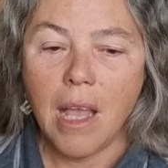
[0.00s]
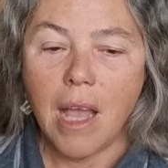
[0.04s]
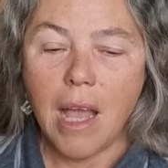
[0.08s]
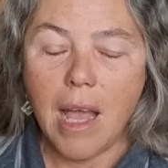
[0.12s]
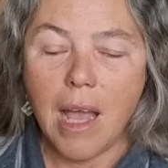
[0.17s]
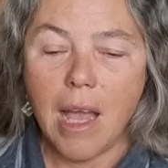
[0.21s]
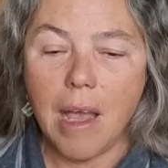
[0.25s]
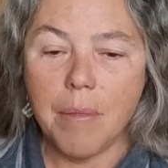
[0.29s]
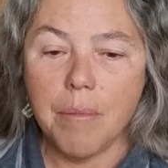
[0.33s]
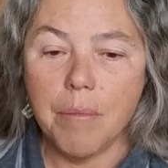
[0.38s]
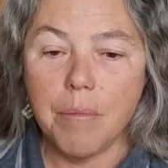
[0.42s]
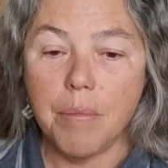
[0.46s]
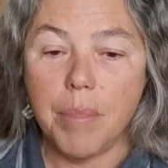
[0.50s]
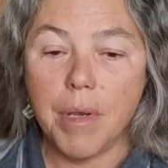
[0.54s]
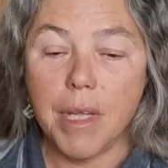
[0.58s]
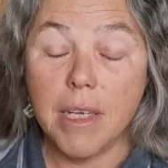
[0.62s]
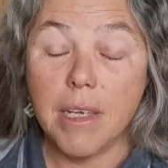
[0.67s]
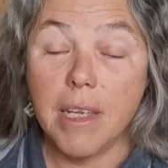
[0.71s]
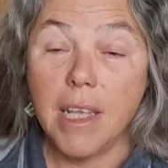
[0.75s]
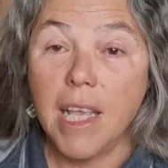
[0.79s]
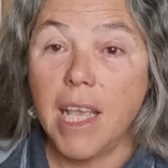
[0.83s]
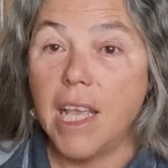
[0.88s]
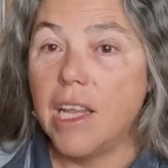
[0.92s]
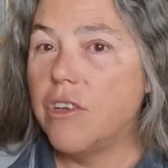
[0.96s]

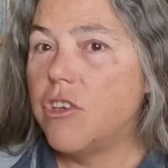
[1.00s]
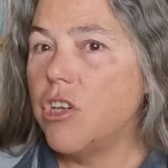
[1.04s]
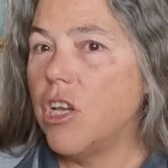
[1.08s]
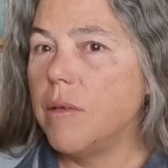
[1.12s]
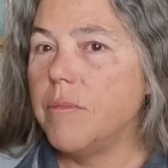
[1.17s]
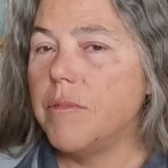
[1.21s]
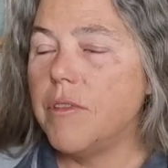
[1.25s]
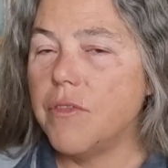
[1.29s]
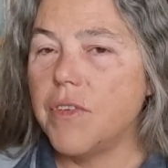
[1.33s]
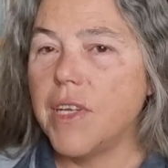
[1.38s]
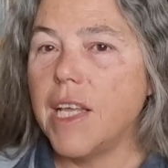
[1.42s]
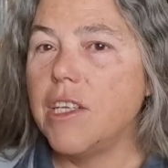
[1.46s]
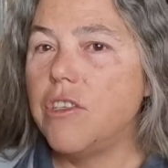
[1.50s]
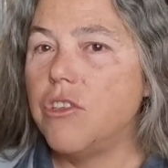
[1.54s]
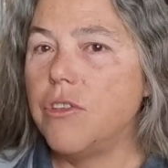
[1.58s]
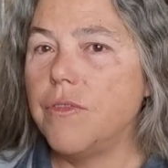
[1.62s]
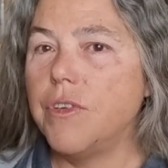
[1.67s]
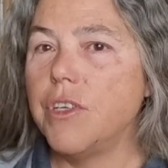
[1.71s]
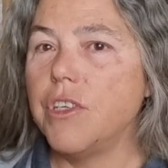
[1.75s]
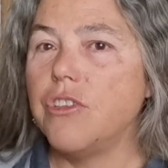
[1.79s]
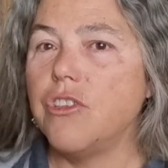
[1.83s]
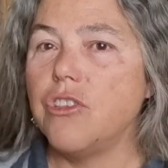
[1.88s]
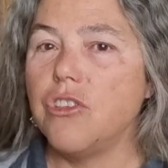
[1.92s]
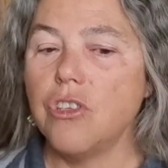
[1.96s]
But in terms of nature
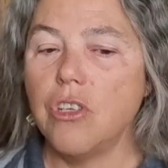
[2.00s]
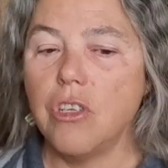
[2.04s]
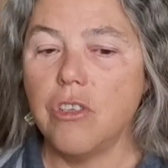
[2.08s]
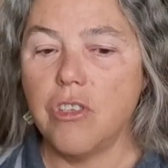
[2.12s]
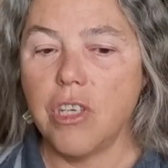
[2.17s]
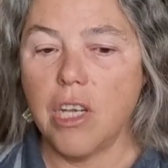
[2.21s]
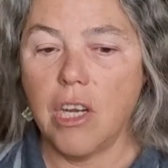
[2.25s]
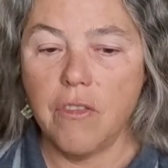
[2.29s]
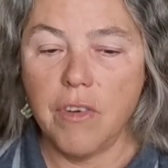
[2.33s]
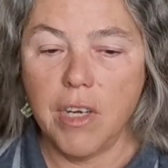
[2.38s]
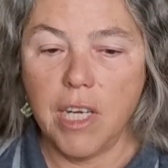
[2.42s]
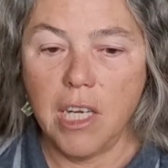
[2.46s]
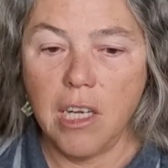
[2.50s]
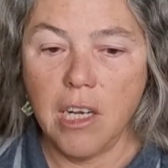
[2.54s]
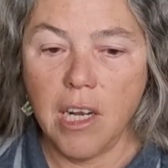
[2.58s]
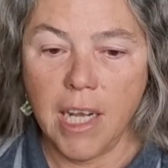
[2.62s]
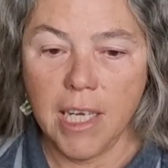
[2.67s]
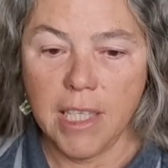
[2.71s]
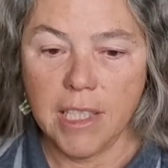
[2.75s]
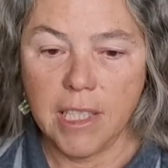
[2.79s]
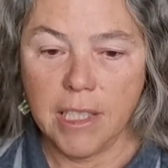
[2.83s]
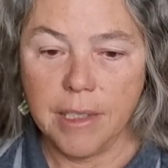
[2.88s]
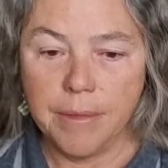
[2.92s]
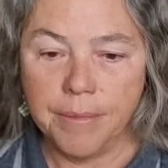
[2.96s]
versus nurture, I really
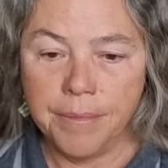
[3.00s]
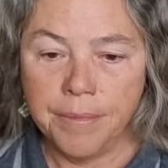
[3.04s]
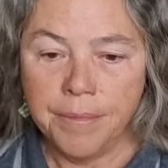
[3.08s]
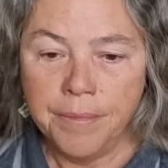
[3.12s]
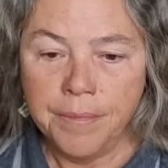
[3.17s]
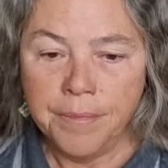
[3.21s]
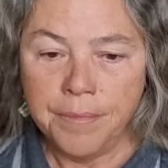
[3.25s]
liked it.